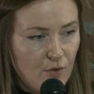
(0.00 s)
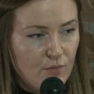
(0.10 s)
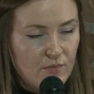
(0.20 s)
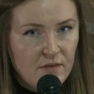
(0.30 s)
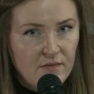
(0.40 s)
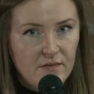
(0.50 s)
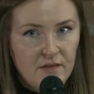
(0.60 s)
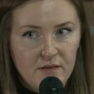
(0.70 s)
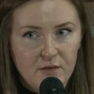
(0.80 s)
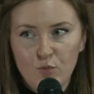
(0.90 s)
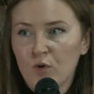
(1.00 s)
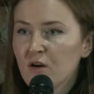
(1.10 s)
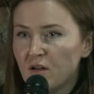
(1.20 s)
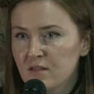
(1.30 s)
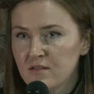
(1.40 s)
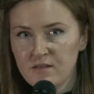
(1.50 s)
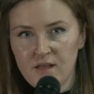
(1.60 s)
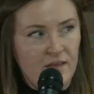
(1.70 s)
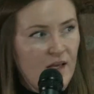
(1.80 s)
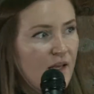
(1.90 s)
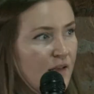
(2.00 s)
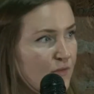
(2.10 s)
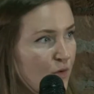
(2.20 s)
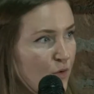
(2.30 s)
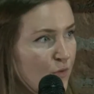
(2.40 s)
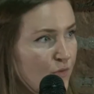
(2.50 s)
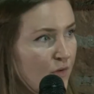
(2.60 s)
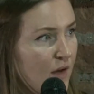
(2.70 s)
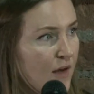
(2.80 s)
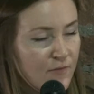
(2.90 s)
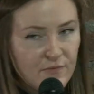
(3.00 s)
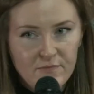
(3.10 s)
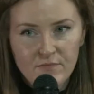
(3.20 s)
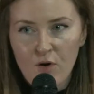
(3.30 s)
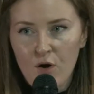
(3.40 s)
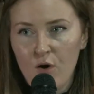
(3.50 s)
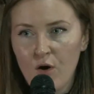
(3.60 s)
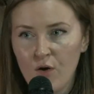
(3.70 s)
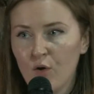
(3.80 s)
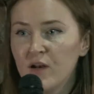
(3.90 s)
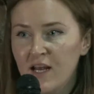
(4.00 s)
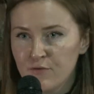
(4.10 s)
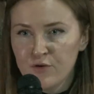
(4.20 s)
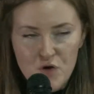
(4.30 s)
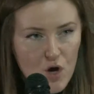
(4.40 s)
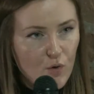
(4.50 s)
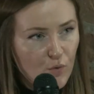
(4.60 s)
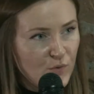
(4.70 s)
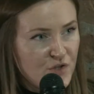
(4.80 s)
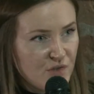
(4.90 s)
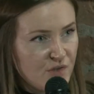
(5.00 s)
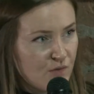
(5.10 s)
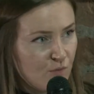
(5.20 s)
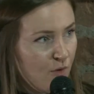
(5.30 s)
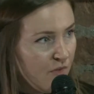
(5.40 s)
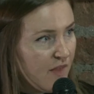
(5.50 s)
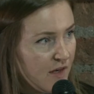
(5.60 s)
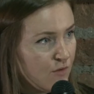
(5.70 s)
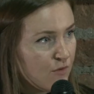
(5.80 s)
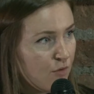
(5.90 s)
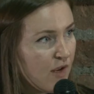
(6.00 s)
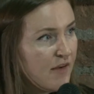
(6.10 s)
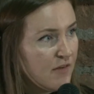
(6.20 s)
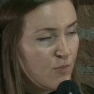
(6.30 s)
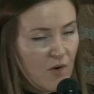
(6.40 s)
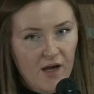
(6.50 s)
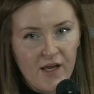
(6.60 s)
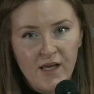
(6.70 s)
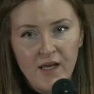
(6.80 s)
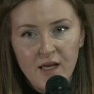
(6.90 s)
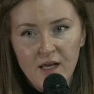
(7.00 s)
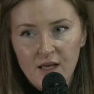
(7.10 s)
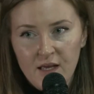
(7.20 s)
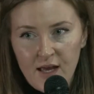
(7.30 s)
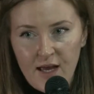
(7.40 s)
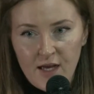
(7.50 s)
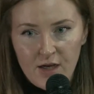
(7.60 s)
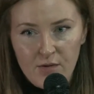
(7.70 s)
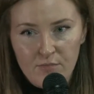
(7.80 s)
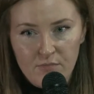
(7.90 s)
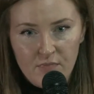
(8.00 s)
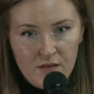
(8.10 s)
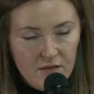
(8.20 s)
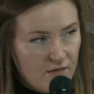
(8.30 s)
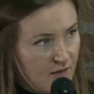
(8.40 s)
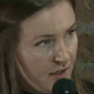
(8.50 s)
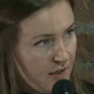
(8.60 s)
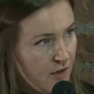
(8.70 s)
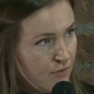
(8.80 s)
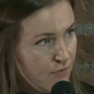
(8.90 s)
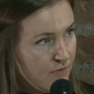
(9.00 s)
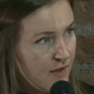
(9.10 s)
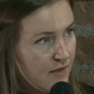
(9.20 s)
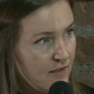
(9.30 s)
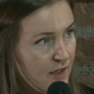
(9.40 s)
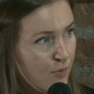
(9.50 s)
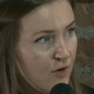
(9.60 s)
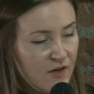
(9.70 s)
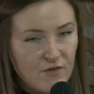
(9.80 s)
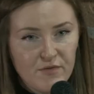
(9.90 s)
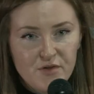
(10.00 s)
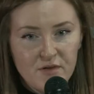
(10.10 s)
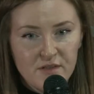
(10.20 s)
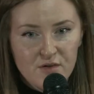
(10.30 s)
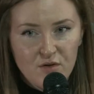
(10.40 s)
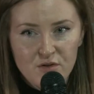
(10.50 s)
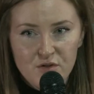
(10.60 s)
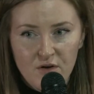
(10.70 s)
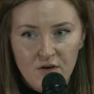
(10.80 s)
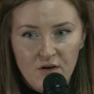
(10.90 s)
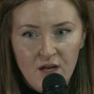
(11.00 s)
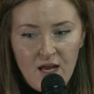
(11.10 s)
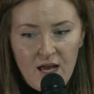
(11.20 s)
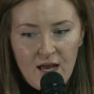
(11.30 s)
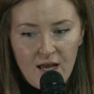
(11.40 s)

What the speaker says: the world that they sort of have only ever known, which is the one that is created by that kind of liberal individualist culture,